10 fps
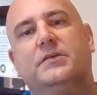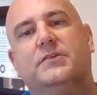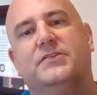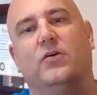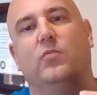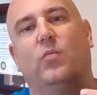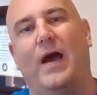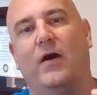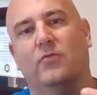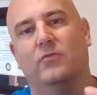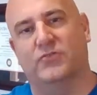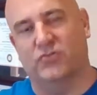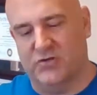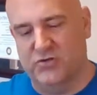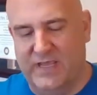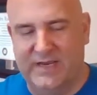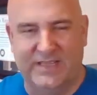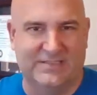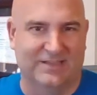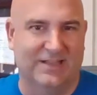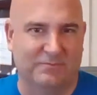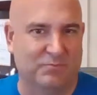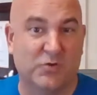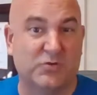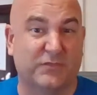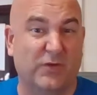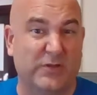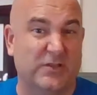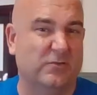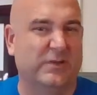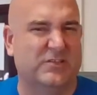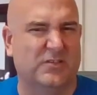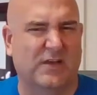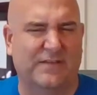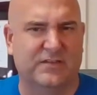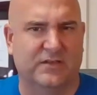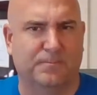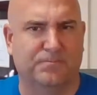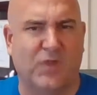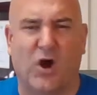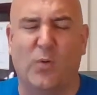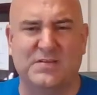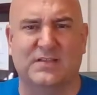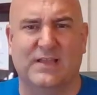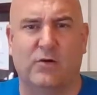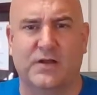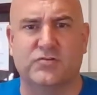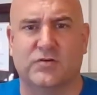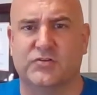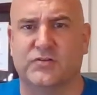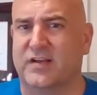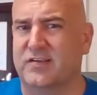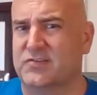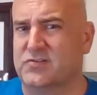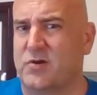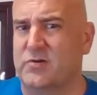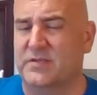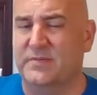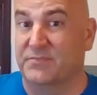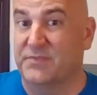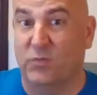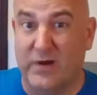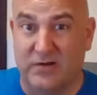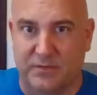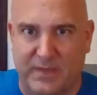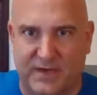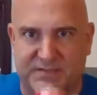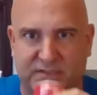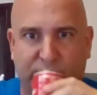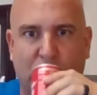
So while structured data is most of what we do, we still have to always allow unstructured data because there's always going to be something weird in medicine.